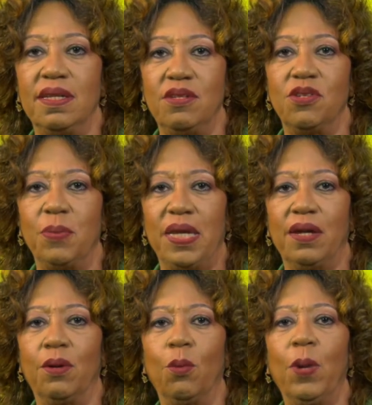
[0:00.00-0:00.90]
in
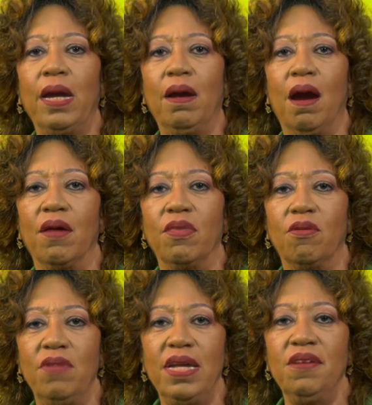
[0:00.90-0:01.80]
Jamaica, where are
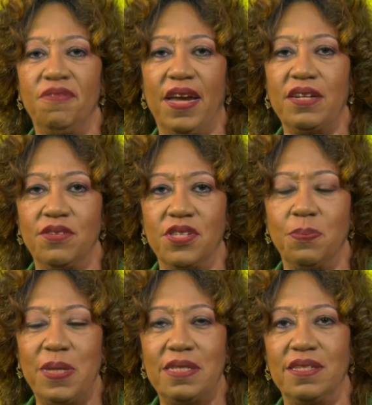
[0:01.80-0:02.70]
the real factory
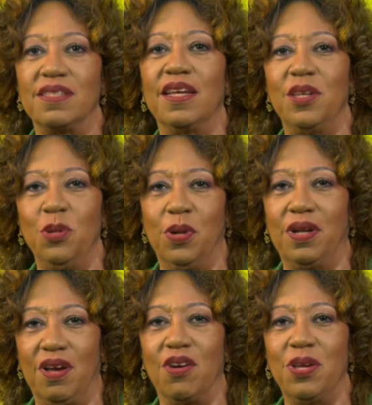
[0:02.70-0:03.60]
spaces that you
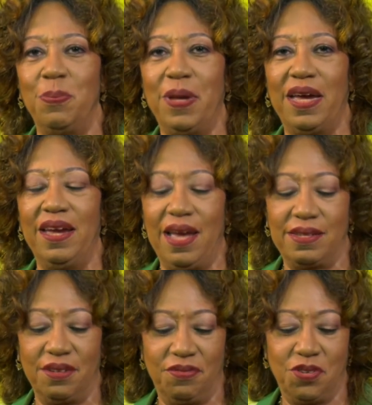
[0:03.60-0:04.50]
can occupy
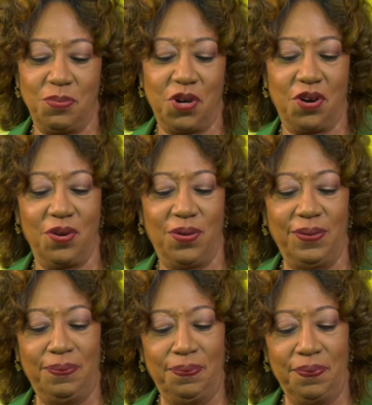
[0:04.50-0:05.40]
as of tomorrow?
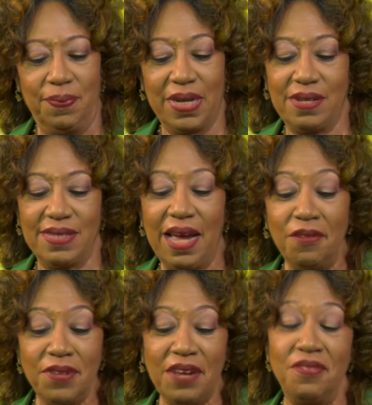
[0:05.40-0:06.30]
Because
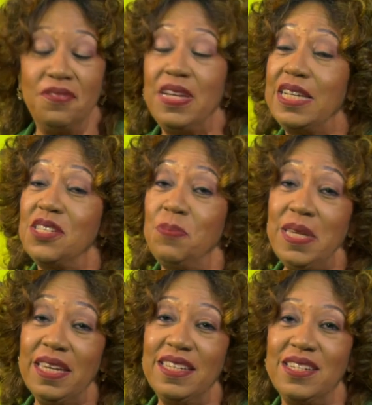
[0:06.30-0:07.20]
after I've finished
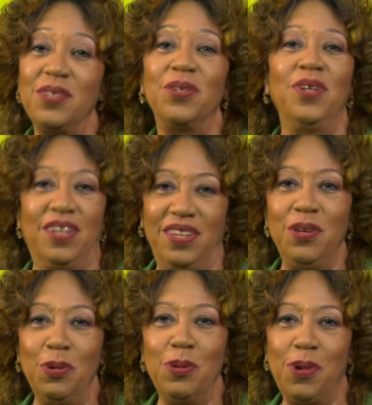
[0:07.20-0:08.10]
speaking to you,
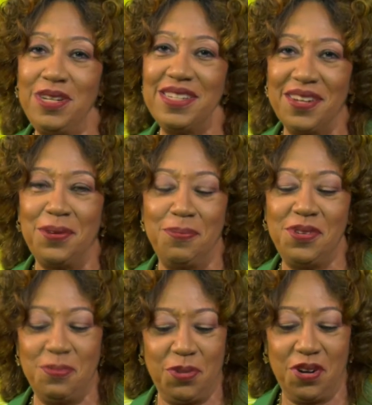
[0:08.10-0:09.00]
you will want to come
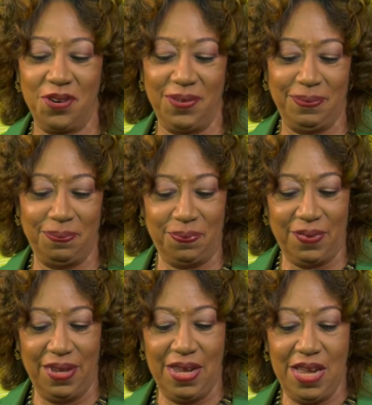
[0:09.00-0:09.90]
tomorrow.
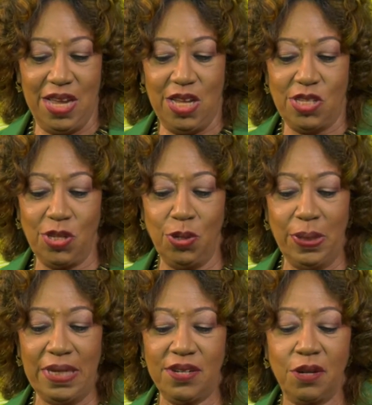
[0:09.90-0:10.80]
So
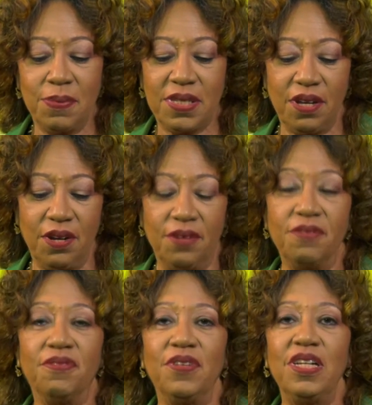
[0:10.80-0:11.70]
in terms
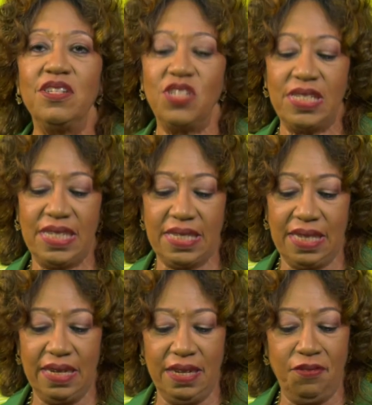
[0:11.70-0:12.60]
of logistics
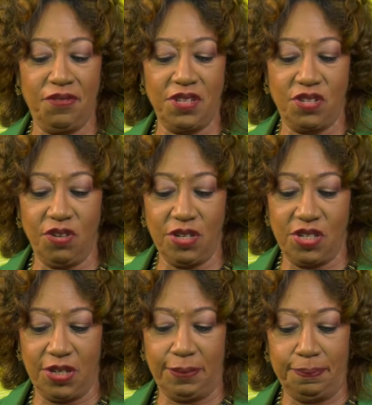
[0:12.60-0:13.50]
and
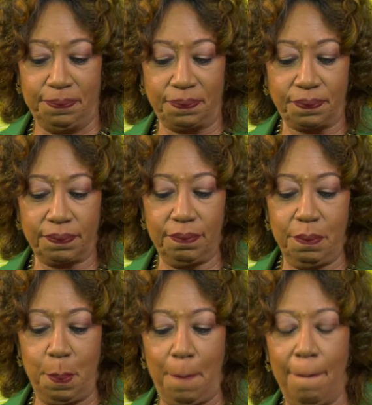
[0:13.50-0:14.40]
infrastructure,
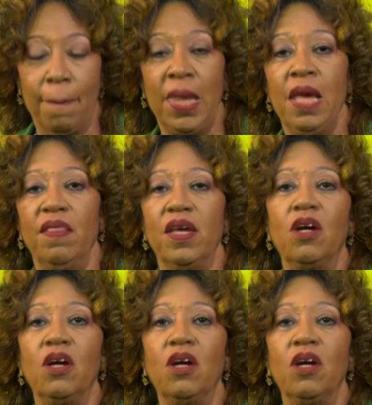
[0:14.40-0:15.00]
the